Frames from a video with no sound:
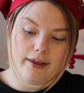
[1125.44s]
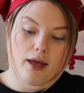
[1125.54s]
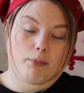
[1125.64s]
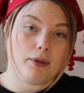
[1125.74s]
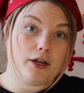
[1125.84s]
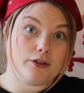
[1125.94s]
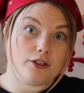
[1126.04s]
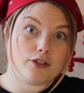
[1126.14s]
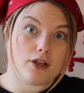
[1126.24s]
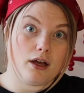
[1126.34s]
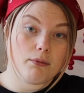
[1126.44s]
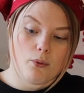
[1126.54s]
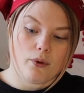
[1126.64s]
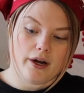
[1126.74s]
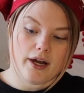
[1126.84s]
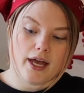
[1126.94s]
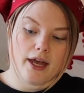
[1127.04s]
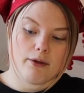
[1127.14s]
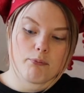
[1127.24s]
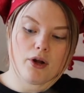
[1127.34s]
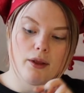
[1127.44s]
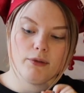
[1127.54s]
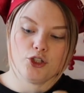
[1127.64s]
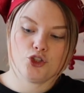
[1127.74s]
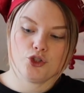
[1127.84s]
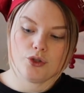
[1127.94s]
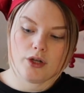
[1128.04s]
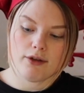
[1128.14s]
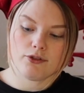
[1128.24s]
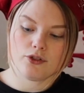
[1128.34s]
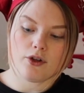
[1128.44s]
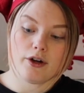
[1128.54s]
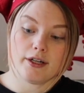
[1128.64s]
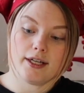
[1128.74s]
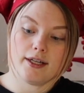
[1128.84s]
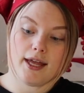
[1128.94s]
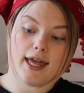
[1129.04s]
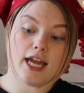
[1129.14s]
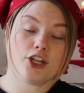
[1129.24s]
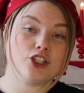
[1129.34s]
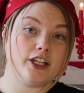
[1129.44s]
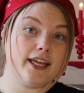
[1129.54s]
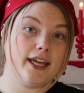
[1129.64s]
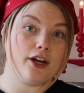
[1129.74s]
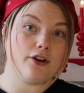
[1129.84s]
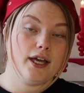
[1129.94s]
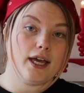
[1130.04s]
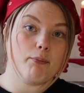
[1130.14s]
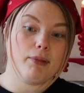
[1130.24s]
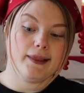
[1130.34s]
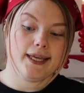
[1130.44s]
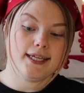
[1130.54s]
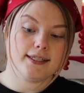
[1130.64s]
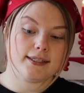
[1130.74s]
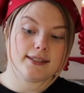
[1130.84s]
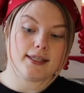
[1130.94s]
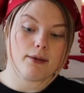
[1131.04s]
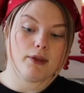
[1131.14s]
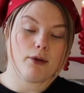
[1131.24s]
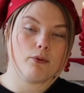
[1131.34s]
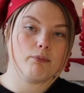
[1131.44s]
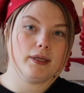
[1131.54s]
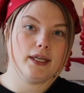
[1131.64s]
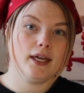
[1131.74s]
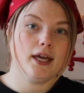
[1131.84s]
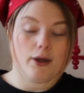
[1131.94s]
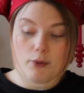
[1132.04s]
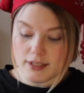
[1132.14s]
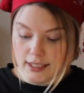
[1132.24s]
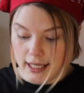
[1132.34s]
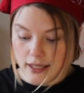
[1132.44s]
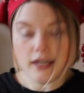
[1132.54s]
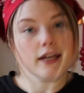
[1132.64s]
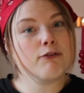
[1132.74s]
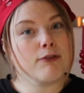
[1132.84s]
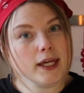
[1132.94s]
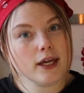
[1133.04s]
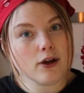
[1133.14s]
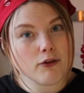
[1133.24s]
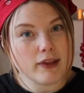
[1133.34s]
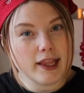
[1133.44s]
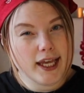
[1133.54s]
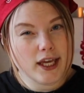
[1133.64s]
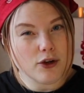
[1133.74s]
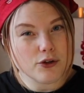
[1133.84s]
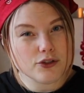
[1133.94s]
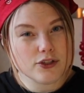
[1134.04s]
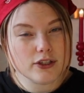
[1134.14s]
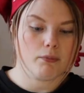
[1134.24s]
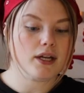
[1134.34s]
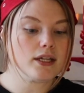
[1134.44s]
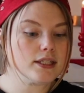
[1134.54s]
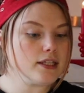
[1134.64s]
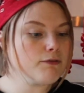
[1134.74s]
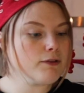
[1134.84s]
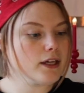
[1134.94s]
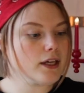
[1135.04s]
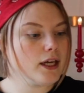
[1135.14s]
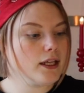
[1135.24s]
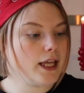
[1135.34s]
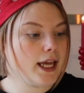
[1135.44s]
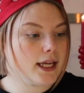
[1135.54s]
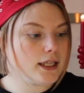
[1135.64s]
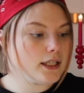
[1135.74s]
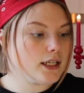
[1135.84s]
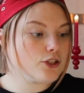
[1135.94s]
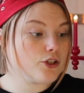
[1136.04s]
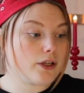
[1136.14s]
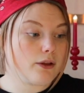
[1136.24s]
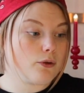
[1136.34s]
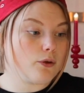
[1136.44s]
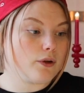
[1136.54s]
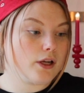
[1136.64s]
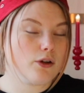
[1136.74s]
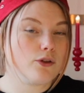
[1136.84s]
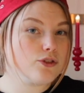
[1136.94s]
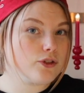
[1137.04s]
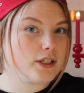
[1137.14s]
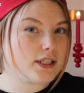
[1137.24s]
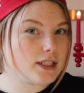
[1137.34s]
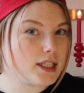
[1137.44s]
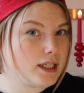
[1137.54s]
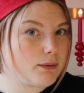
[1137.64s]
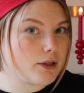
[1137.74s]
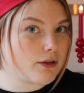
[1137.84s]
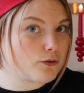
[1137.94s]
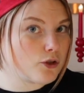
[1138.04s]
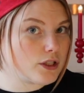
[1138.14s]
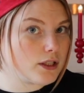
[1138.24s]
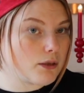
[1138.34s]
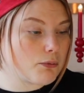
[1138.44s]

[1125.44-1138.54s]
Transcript: up here in the top, where I probably should have started actually here and placed some that would be once again like thinking of layers. But I still think in the end it turned out good, and also this is a little bit of trusting the